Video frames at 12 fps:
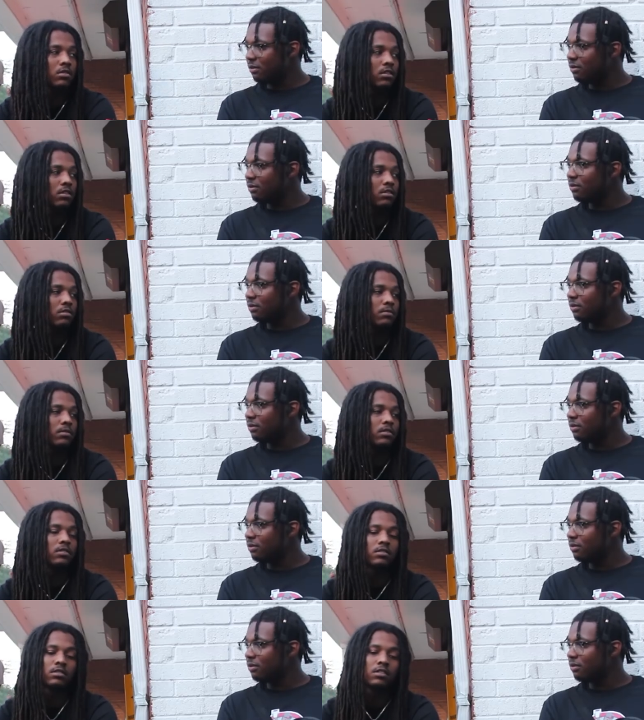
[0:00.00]
Speaker 1: and all, but
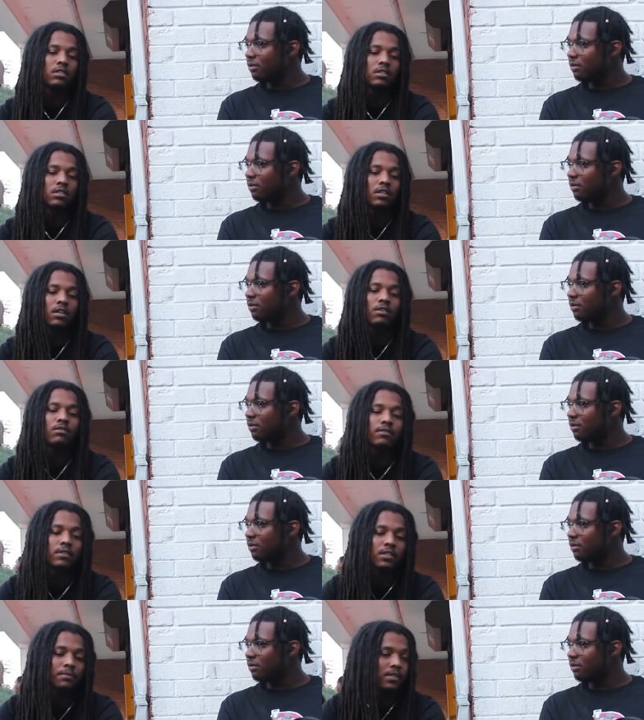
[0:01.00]
I don't
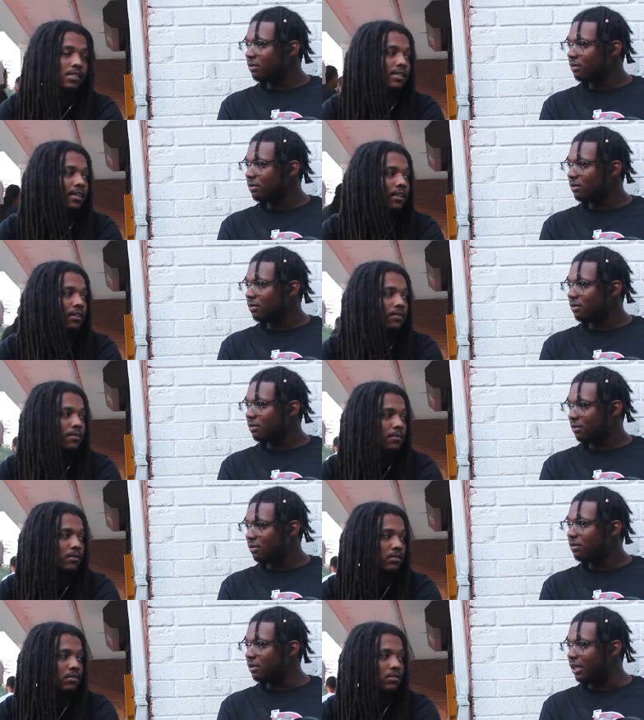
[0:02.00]
really be singing, you know
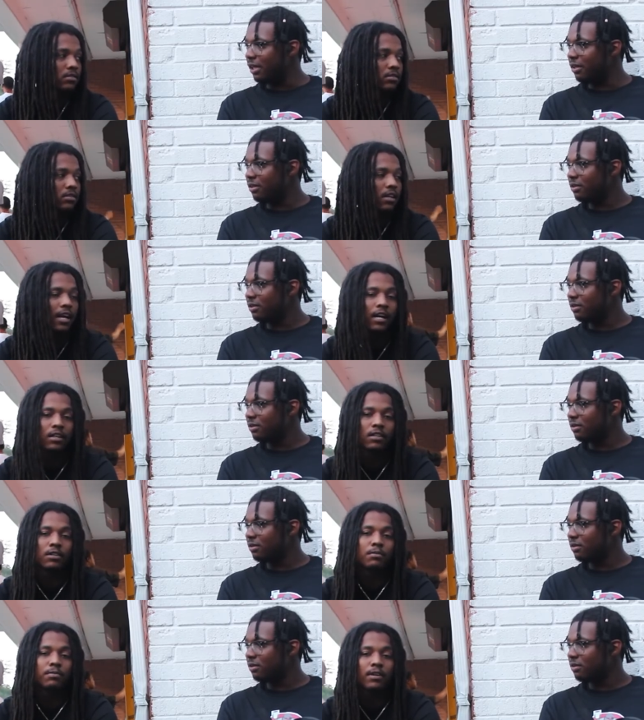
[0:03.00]
what I Yeah. I could
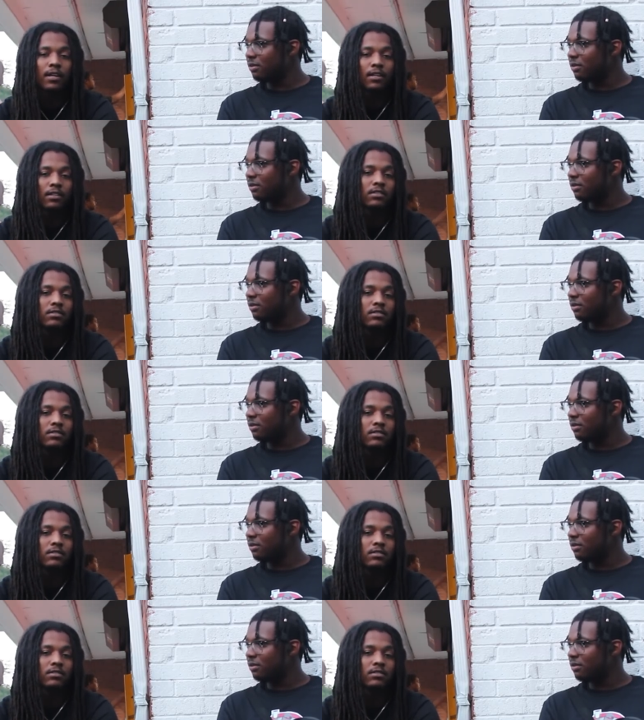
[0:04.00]
go probably